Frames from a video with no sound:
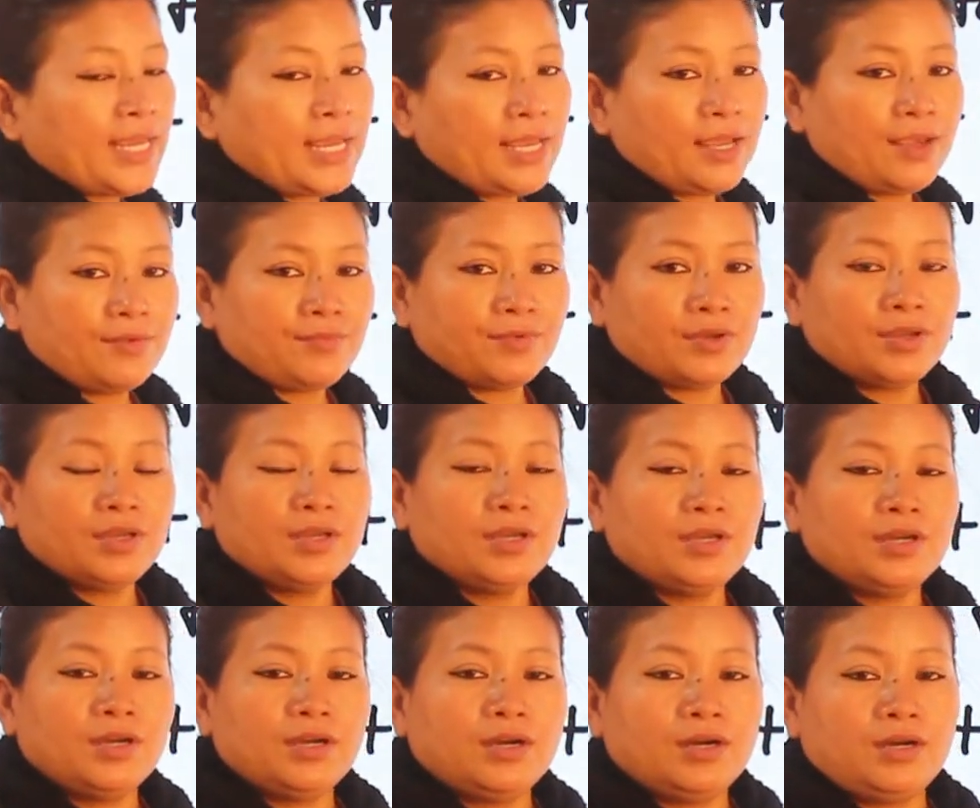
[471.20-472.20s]
have
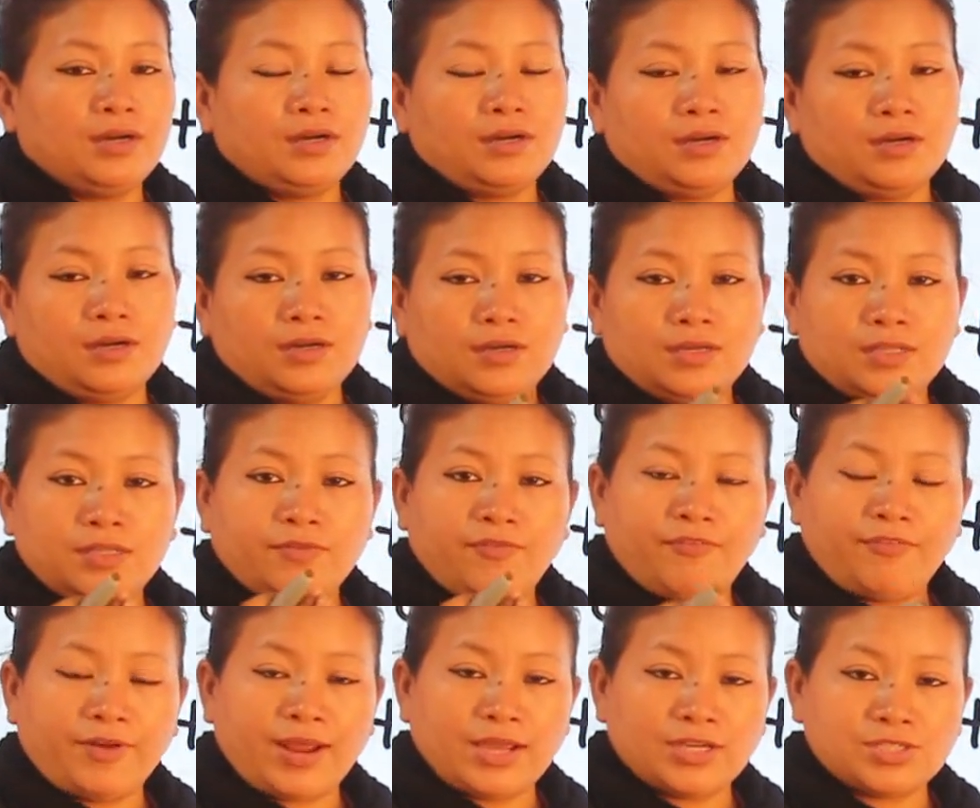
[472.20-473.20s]
the
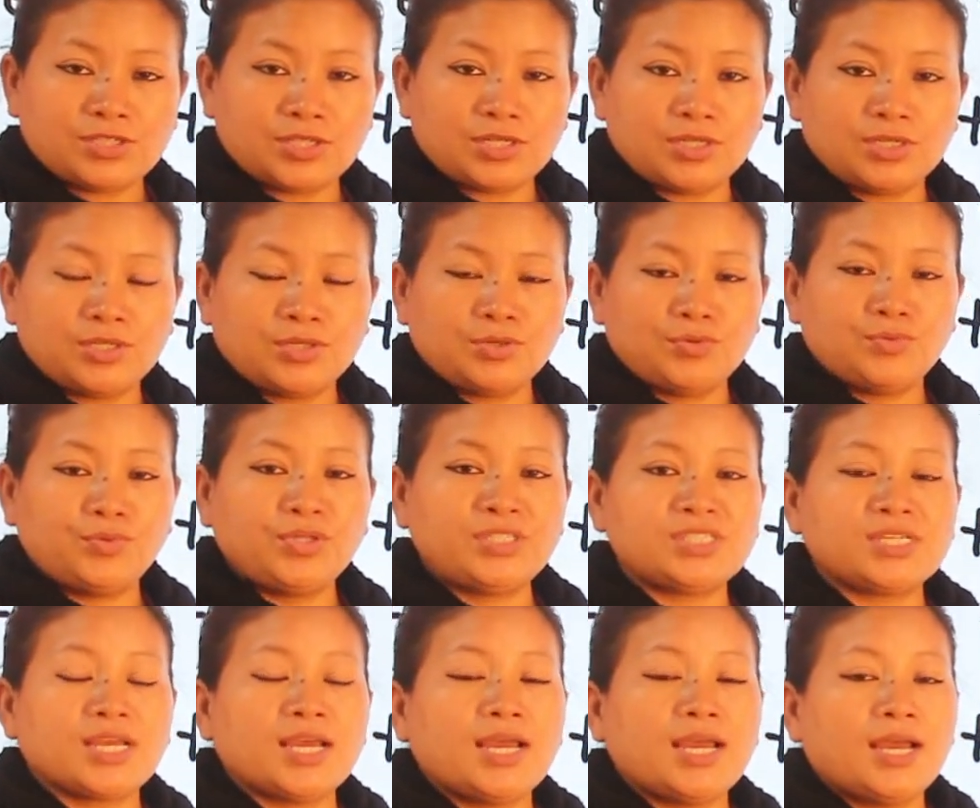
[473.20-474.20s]
fraction
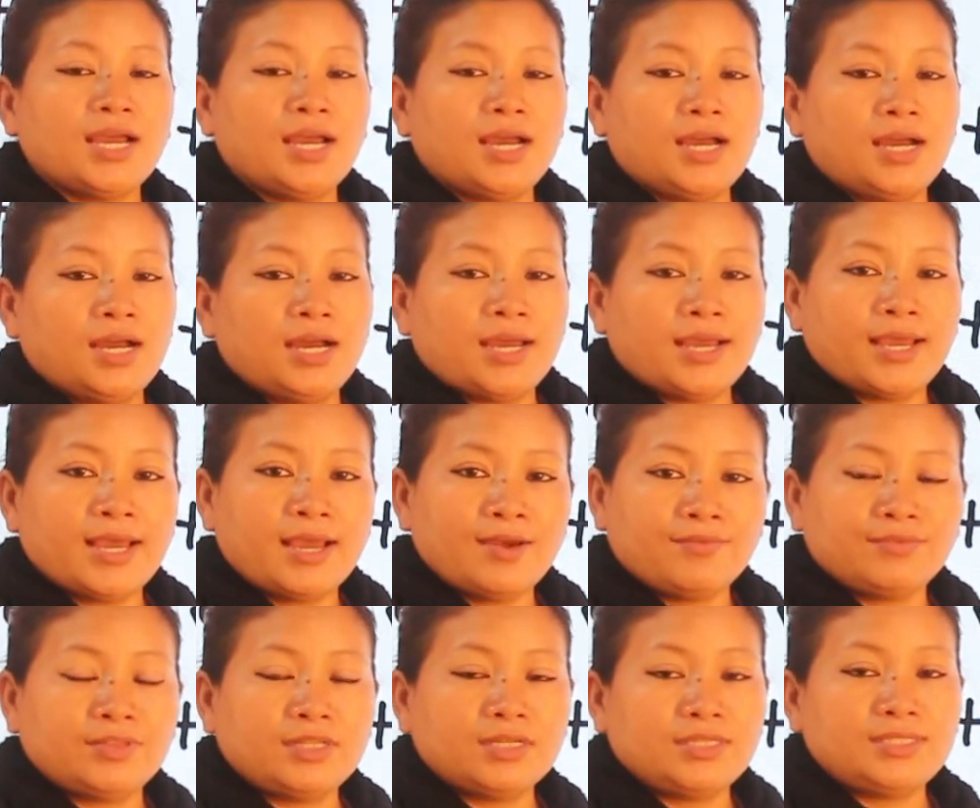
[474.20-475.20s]
which
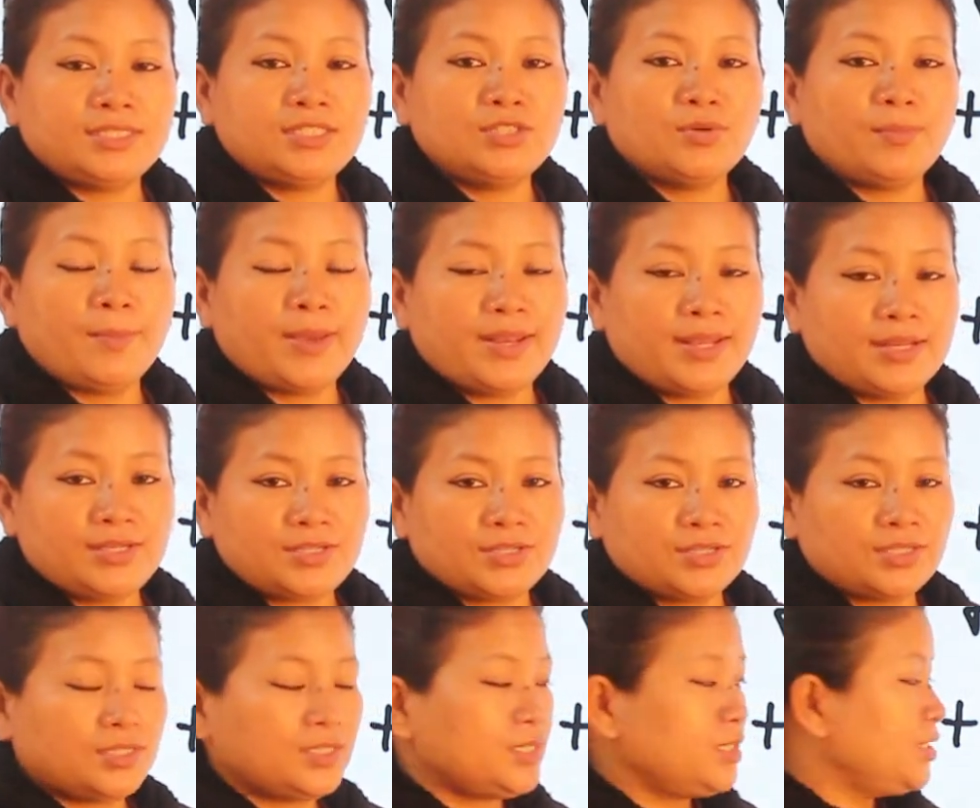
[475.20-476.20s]
have the
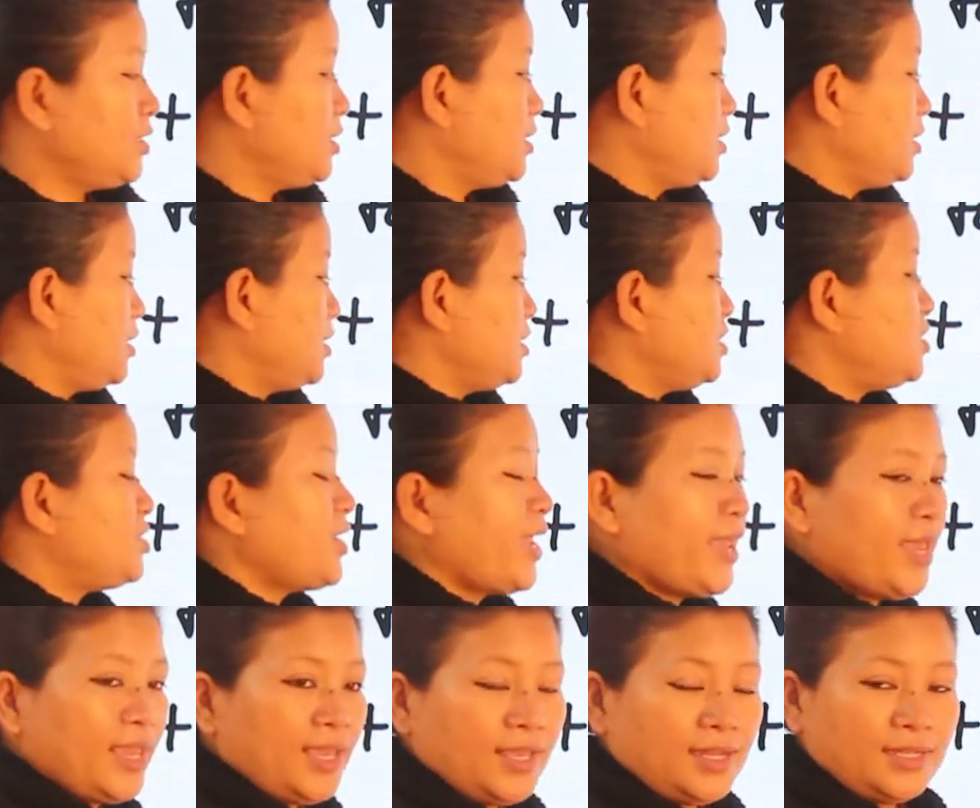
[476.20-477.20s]
denominator
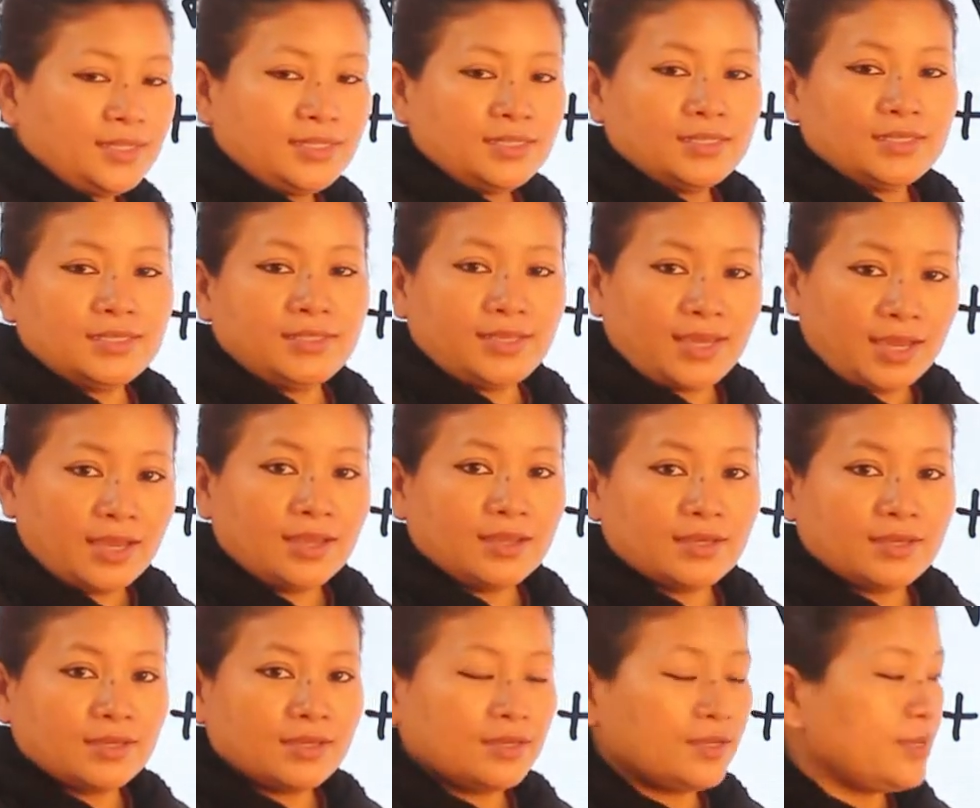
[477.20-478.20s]
10, yeah,
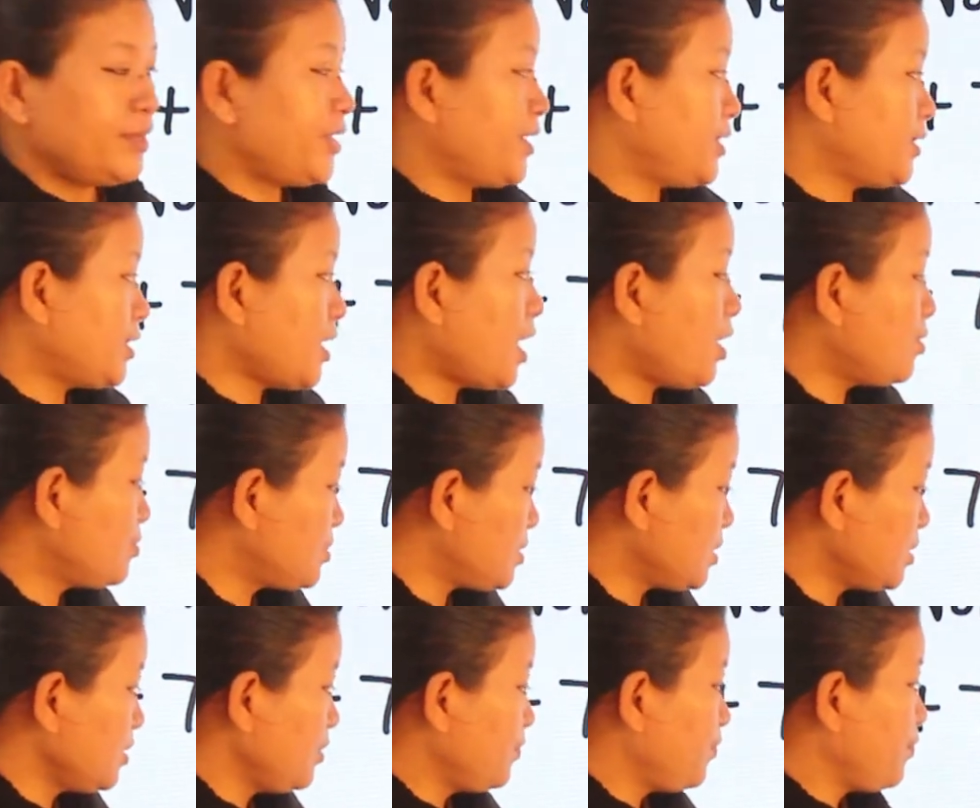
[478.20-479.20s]
and
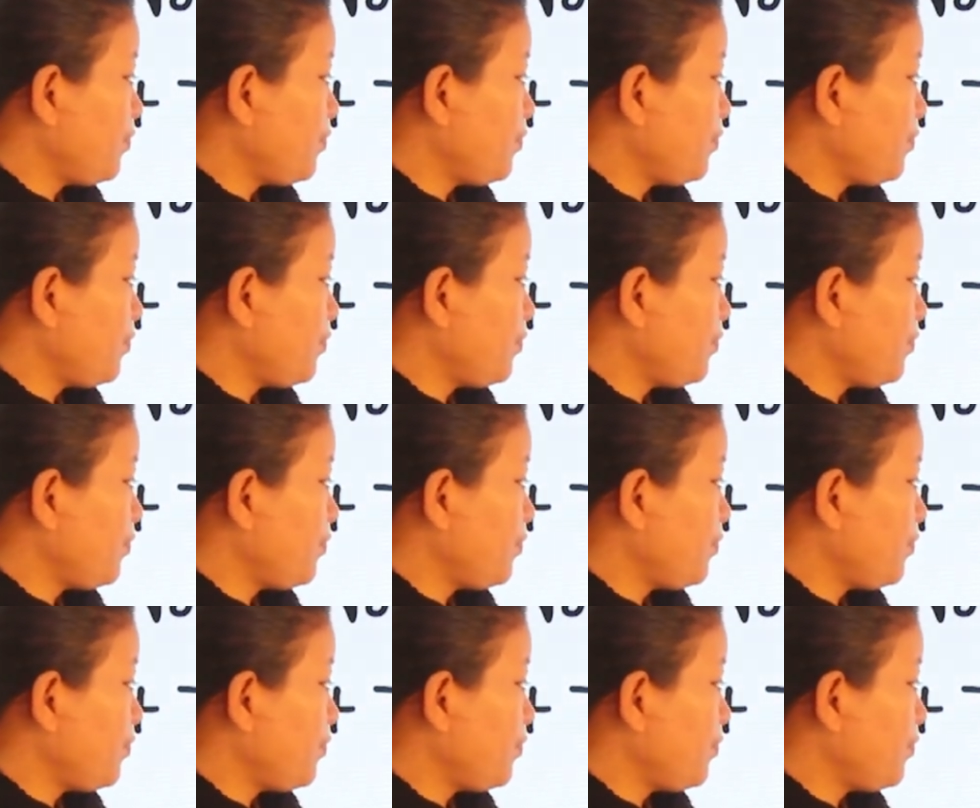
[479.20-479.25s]
1000.